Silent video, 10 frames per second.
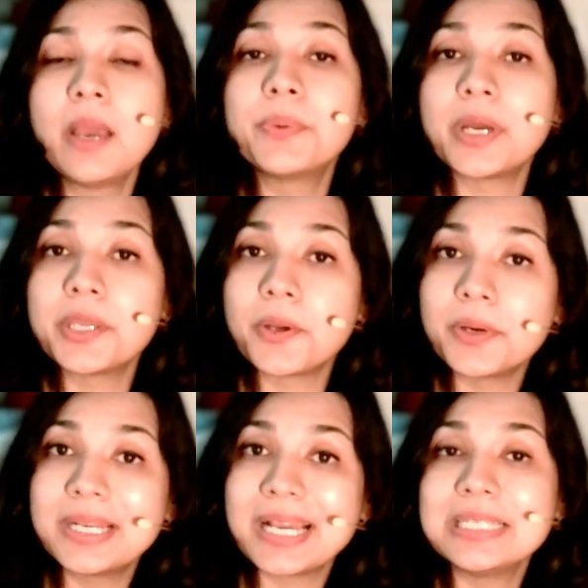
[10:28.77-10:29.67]

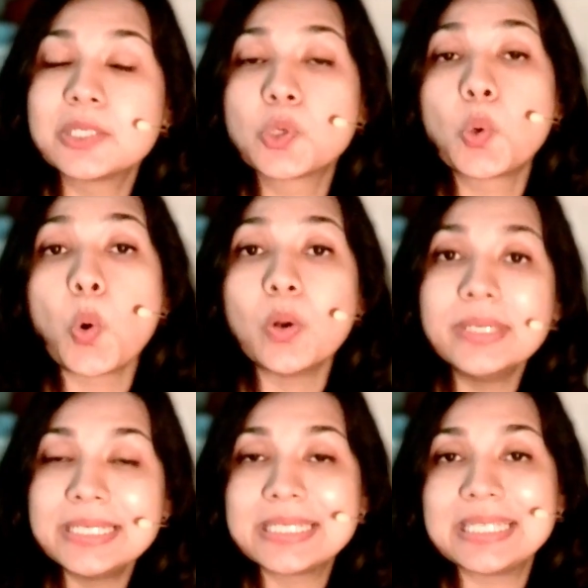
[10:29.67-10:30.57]
Prioritize
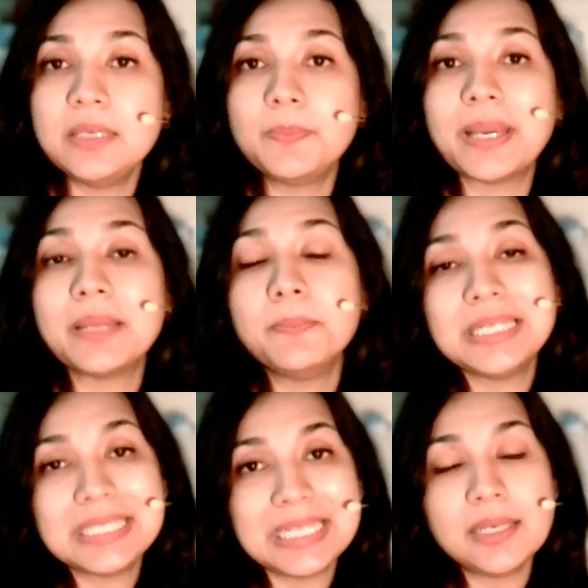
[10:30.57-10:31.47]
quality sleep and
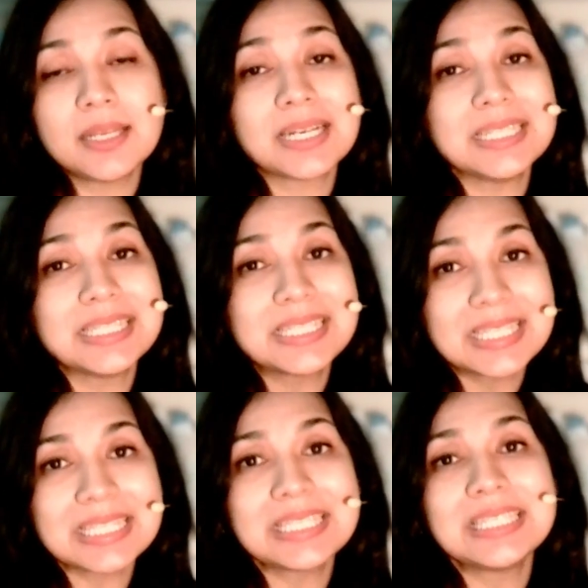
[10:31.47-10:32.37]
maintain
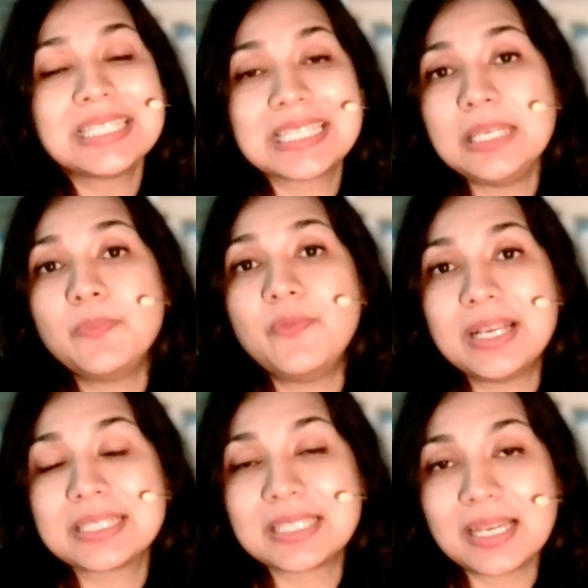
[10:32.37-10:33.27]
consistent
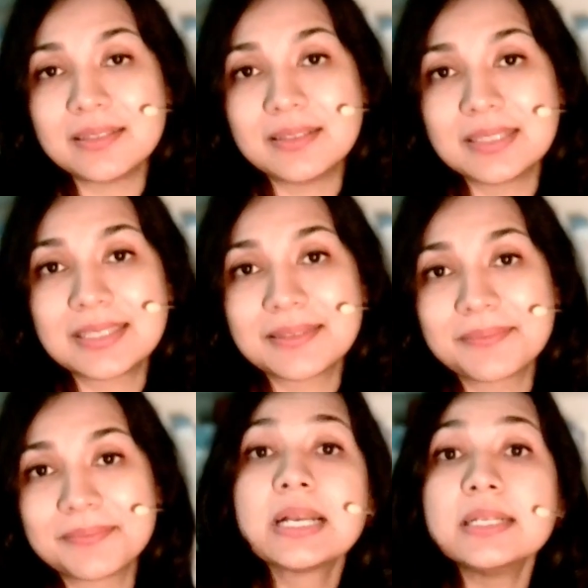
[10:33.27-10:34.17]
sleep-wake cycles.
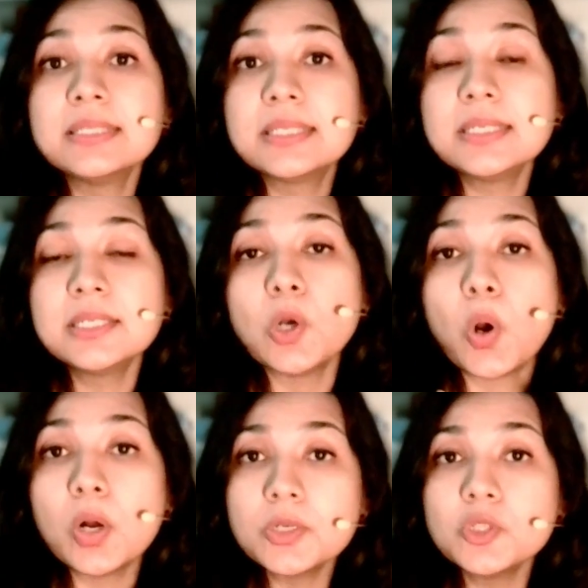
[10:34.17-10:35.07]
Consider
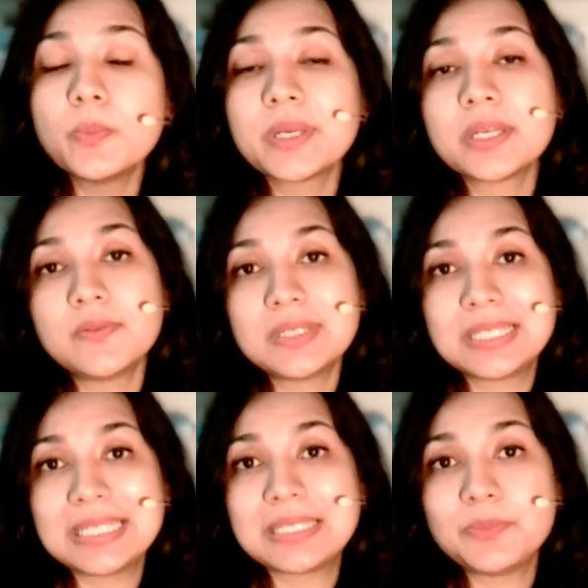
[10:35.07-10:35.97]
autonomic nervous
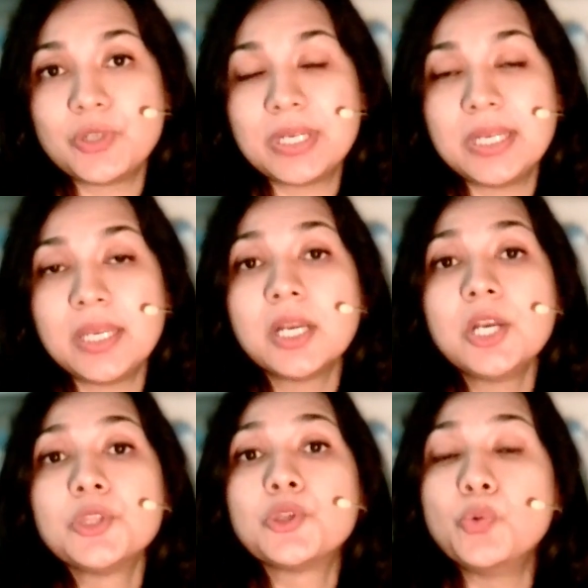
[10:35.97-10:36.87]
system training
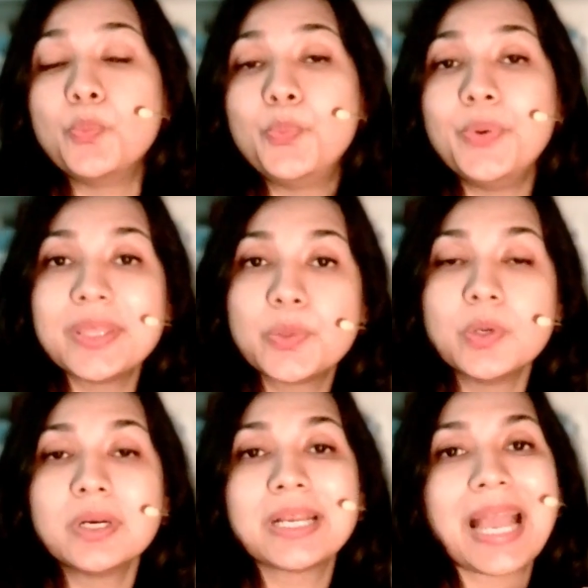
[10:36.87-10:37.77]
through breath
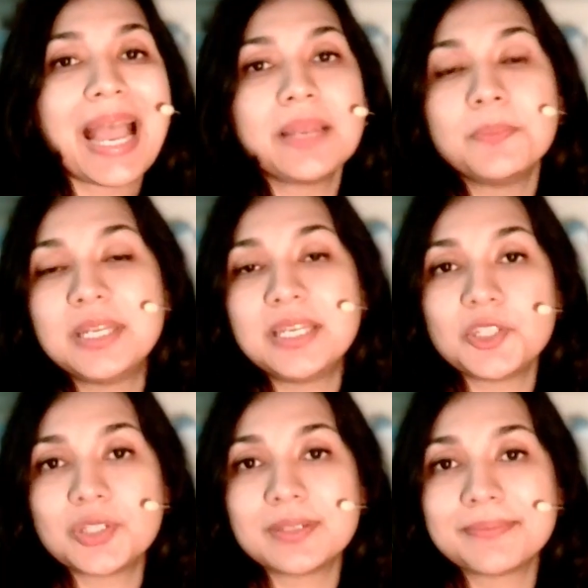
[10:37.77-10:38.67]
work and
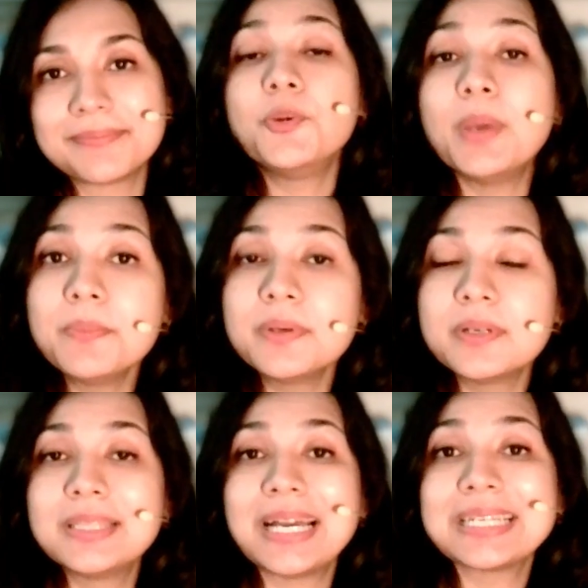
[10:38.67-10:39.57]
meditation.
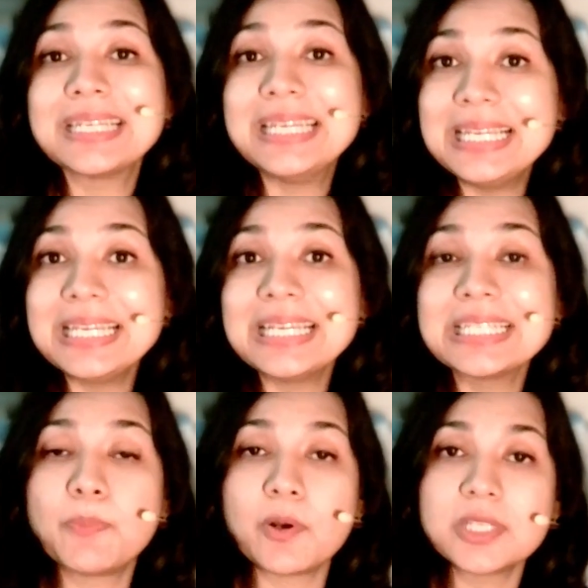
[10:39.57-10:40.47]
Remember that healing
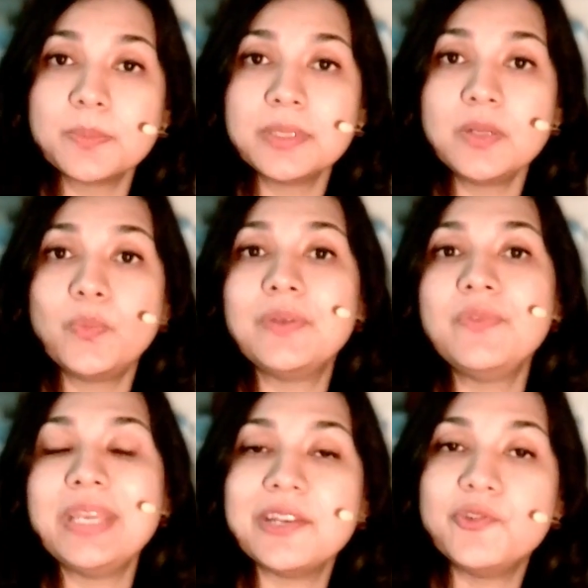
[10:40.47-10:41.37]
is possible when
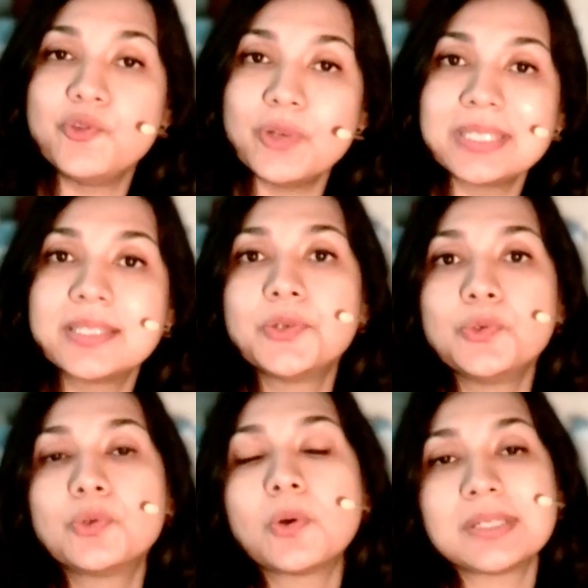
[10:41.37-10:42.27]
we address the
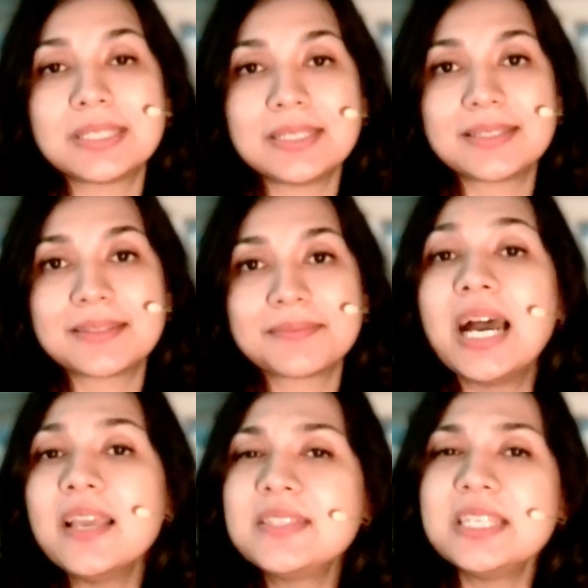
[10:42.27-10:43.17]
root causes.
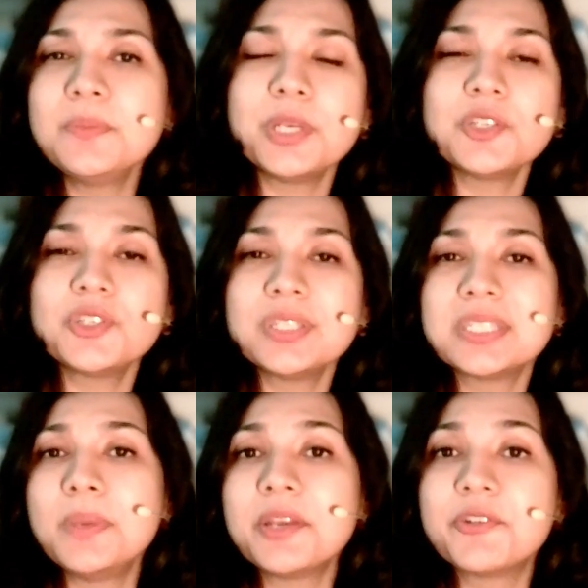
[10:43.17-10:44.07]
I have seen
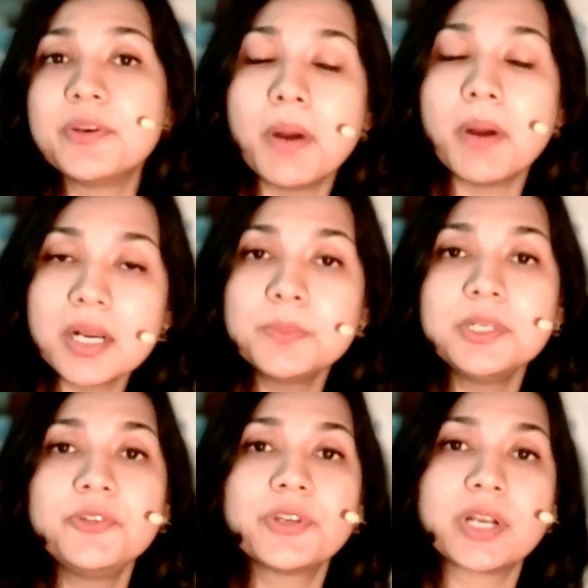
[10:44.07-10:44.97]
patients make
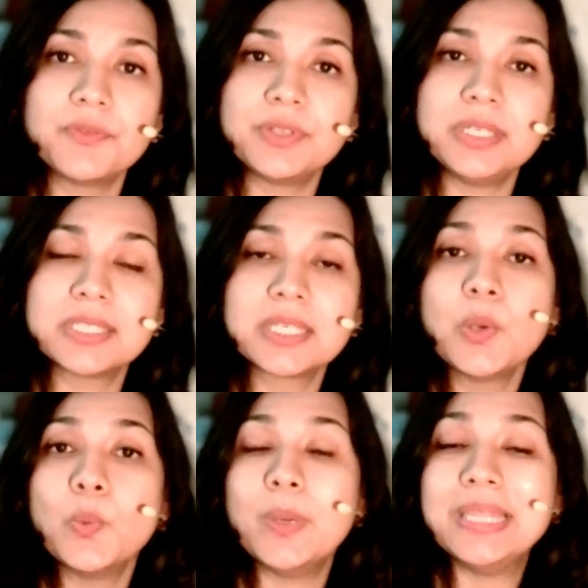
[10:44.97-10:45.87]
remarkable recoveries
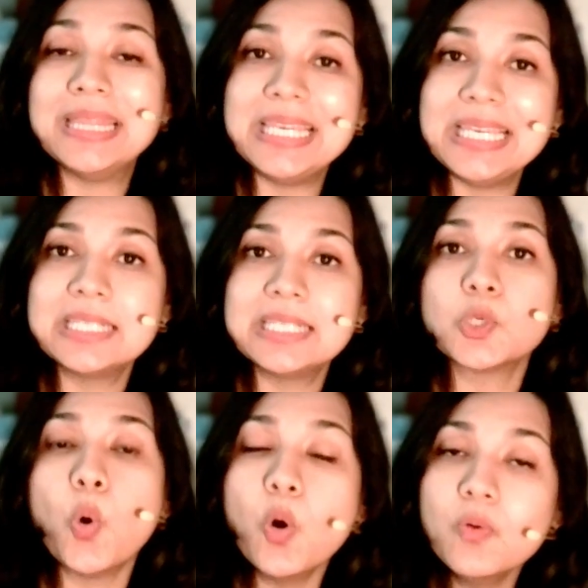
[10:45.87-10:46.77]
when these
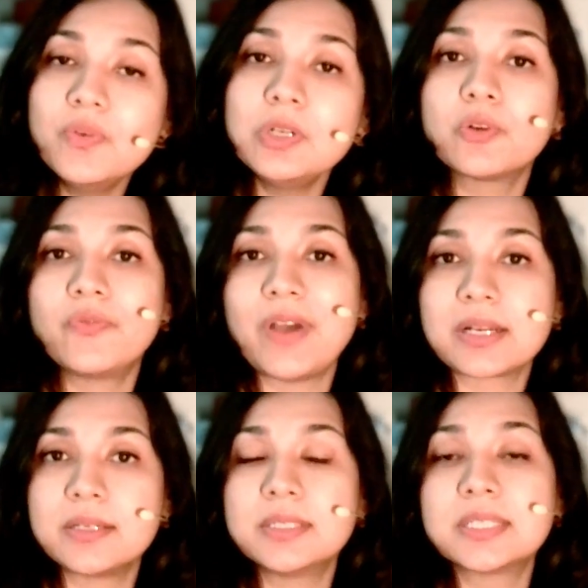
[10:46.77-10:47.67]
overlooked
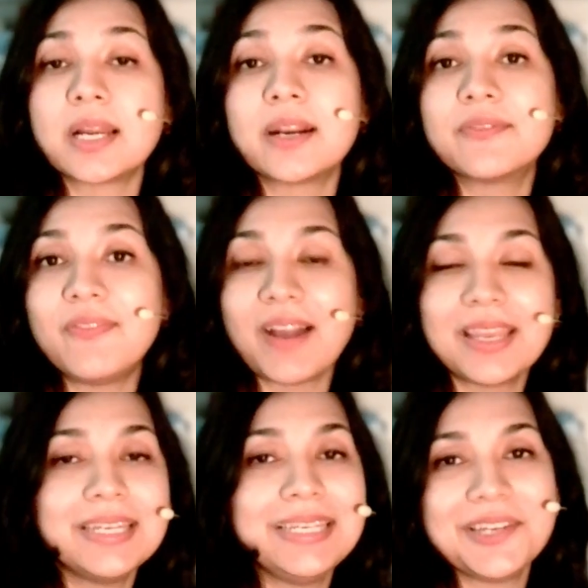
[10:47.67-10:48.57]
factors are
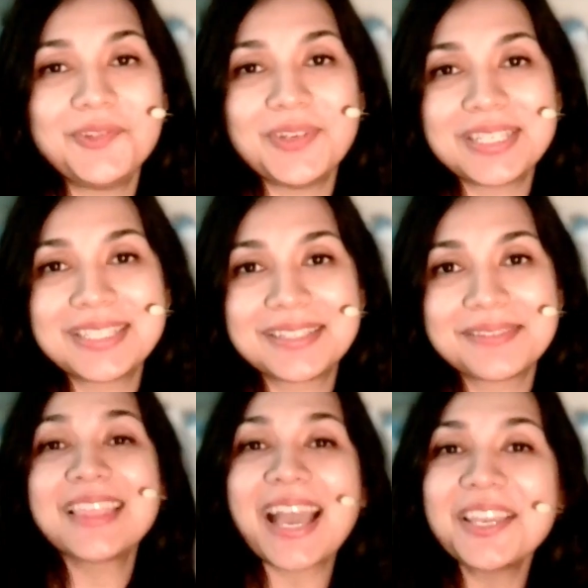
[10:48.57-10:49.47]
finally addressed.
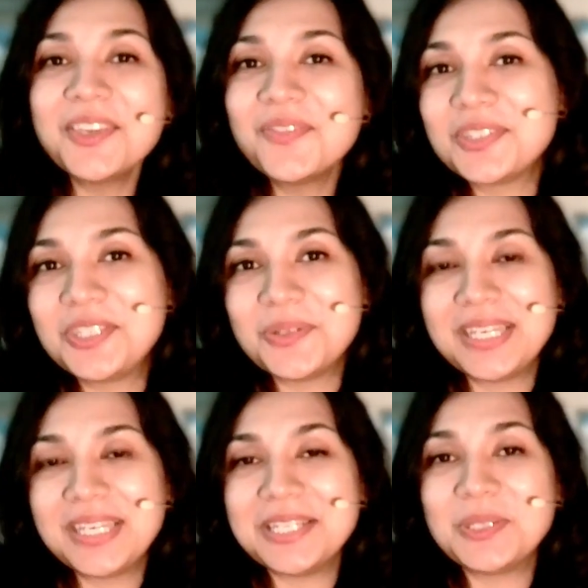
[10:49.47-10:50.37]
Thank you for
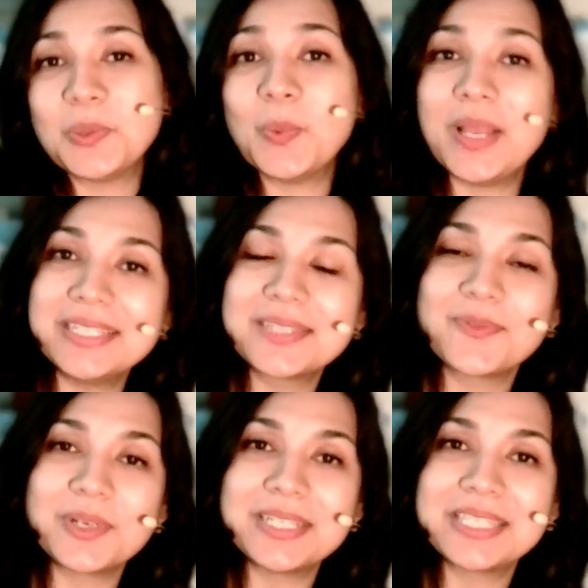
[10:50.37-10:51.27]
tuning into Wellness
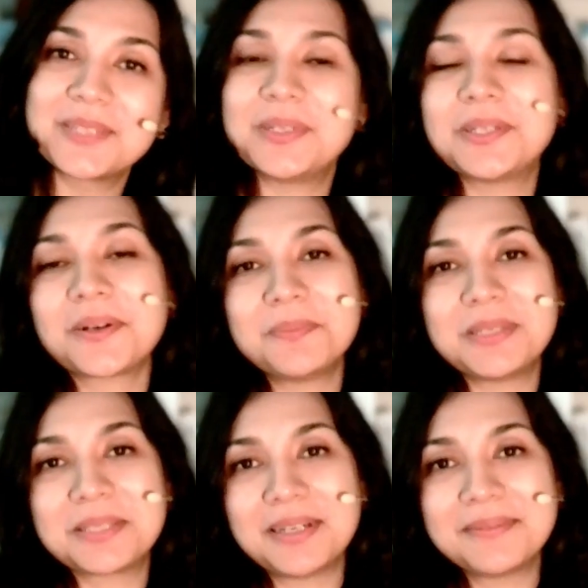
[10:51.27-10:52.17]
Focus with Doctor
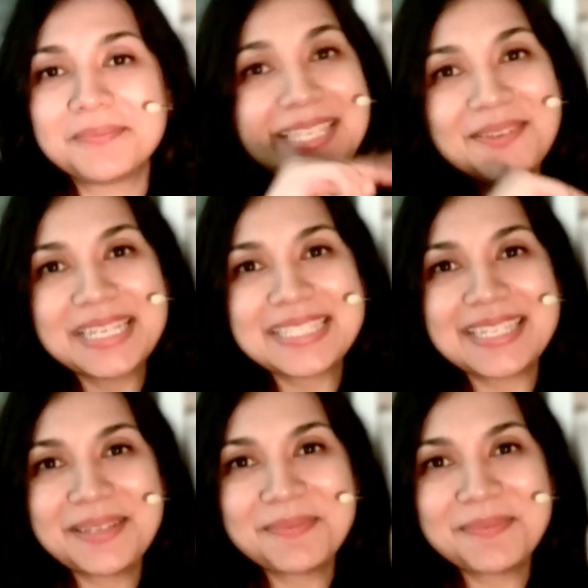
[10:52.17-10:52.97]
Bismah. See you next